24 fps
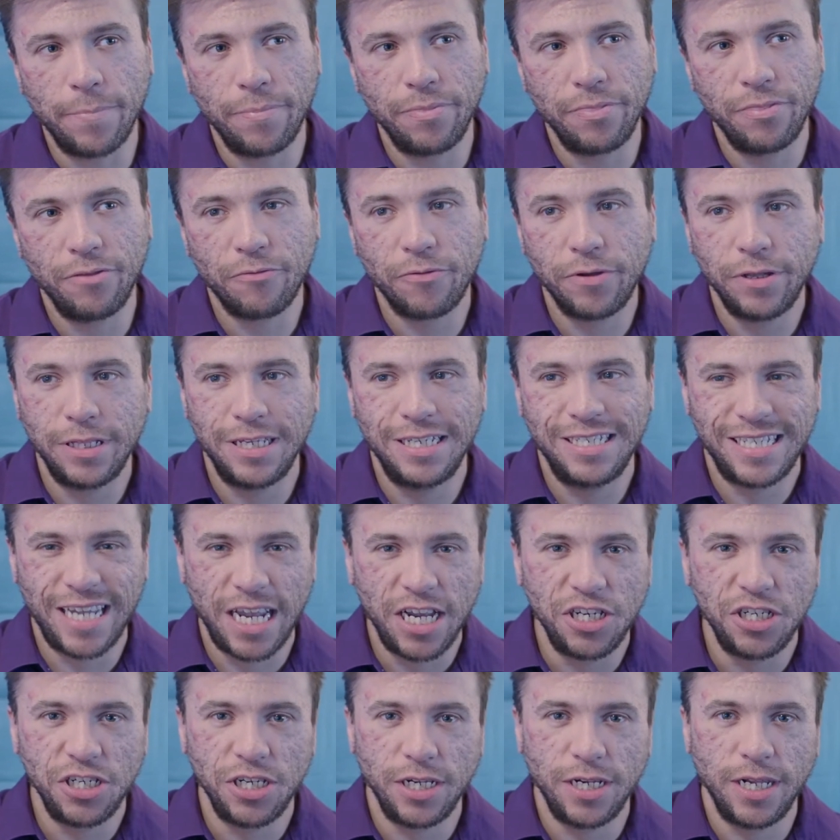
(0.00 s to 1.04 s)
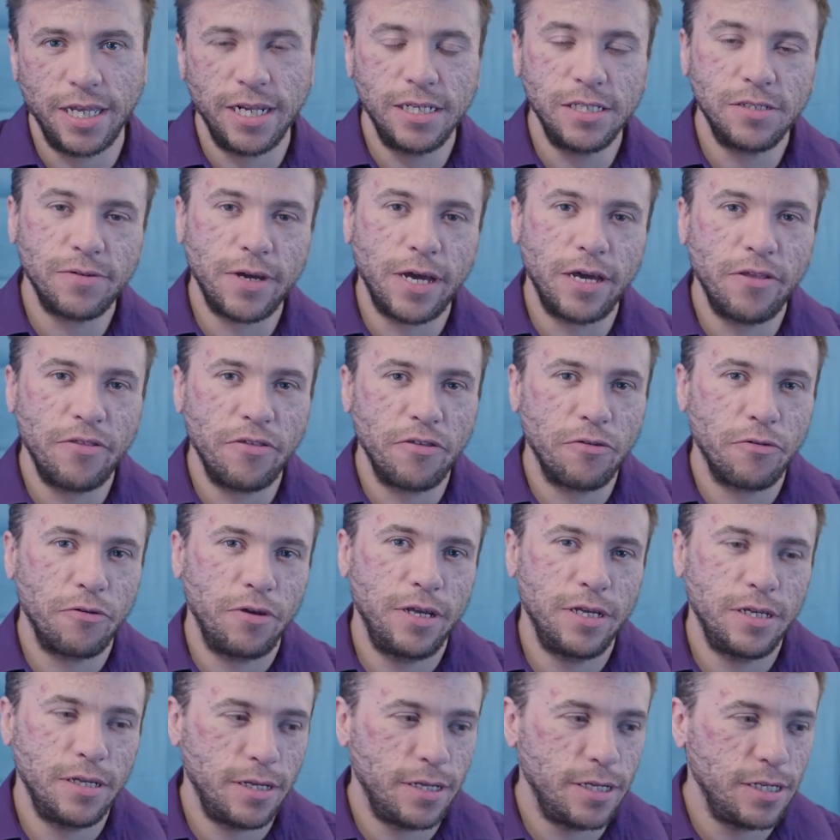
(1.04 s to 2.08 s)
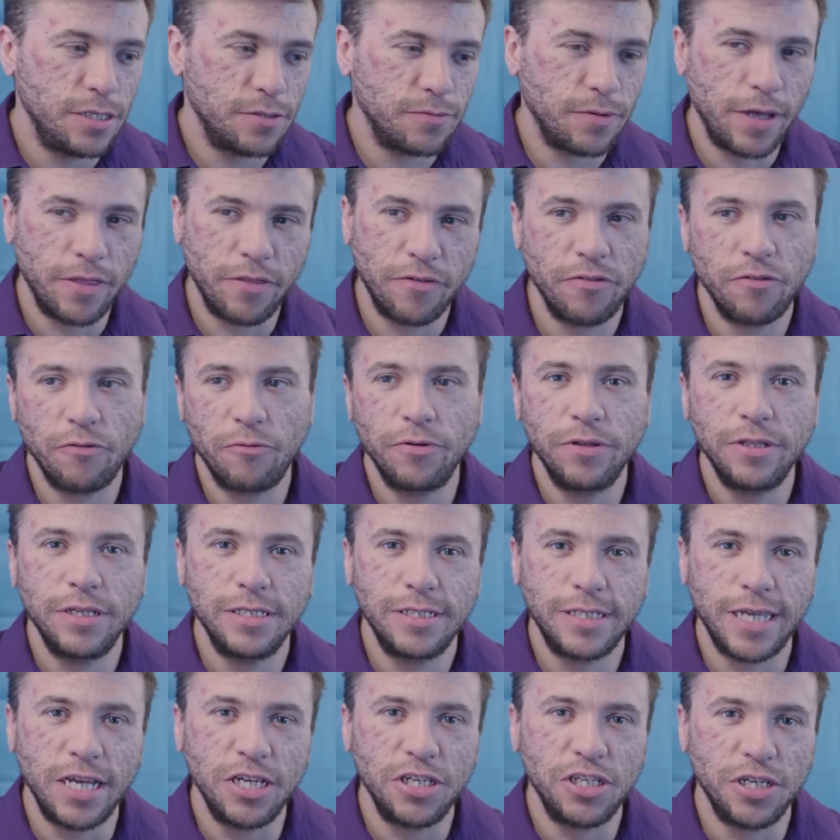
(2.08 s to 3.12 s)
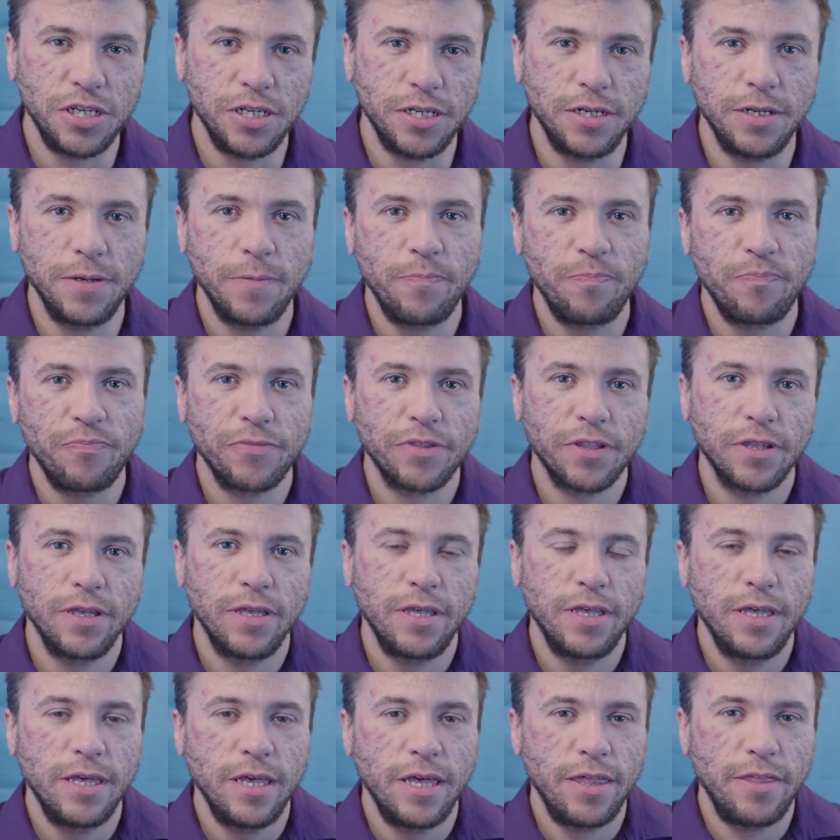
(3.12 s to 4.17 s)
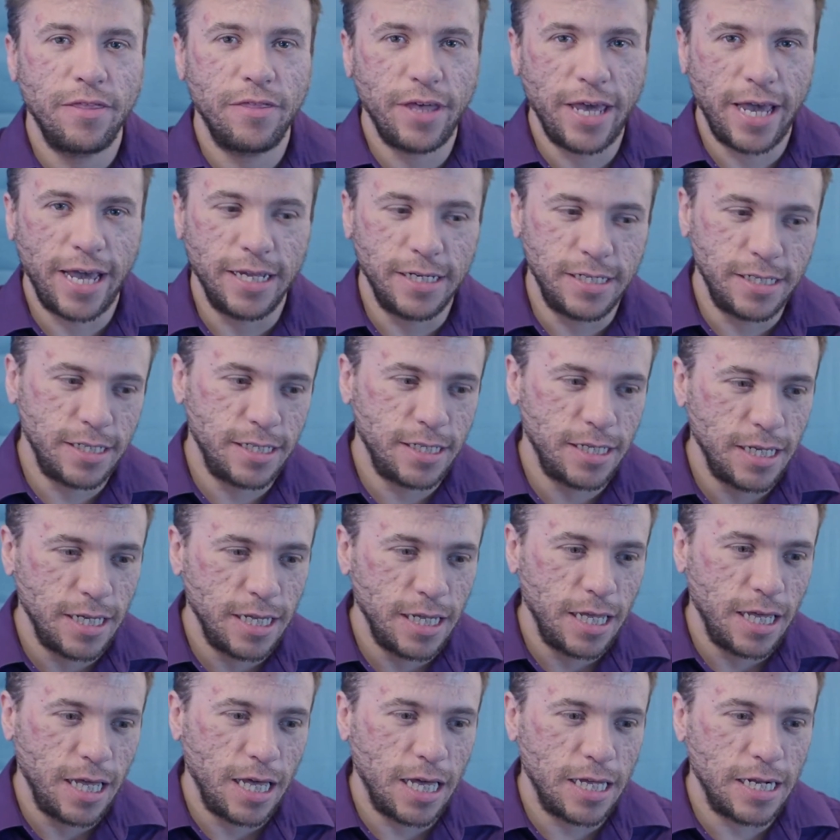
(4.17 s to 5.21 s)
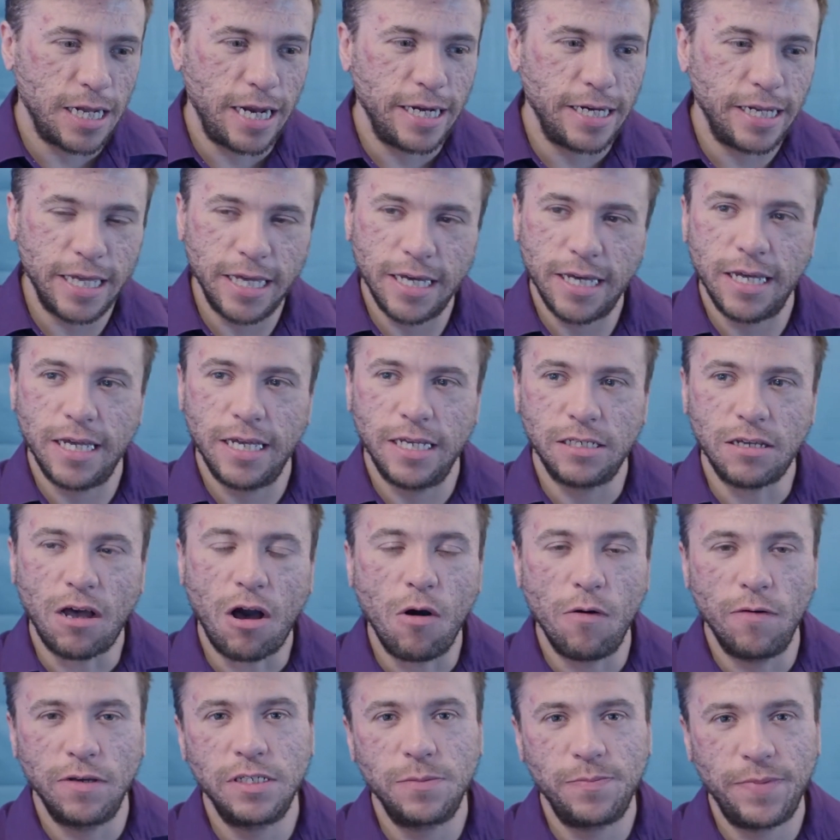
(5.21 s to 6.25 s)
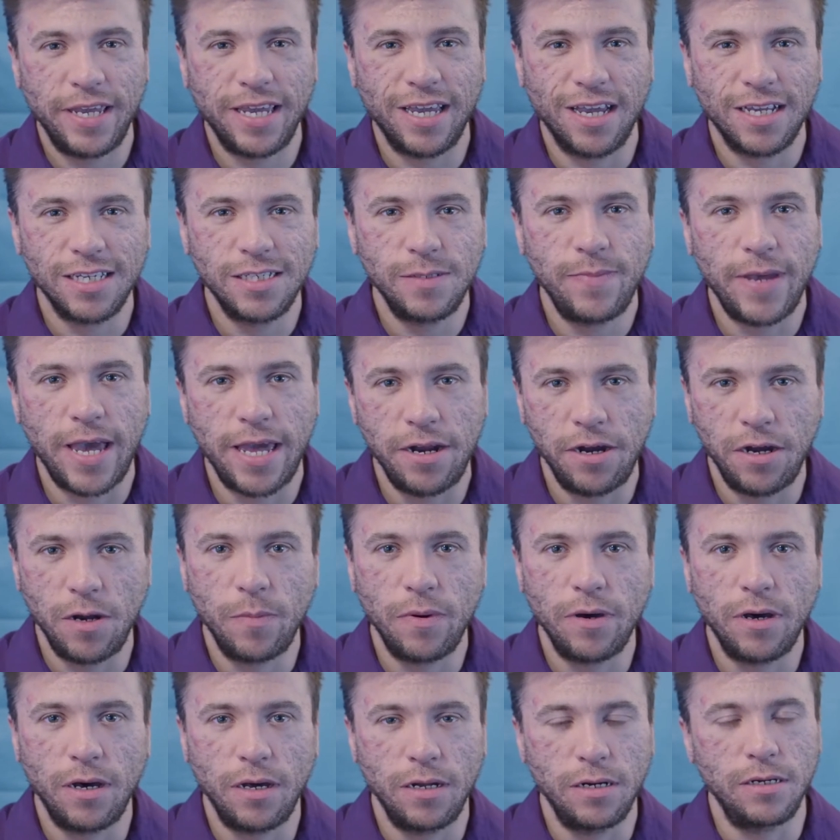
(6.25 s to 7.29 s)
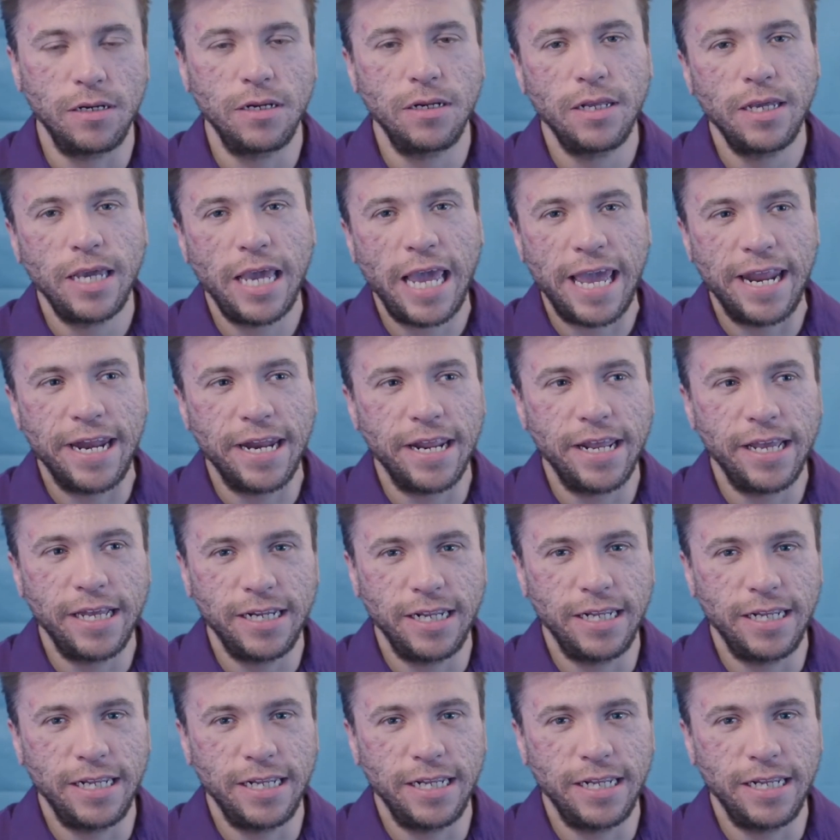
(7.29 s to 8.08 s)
the realization. It is rather the realization that an idea is always being expanded upon, and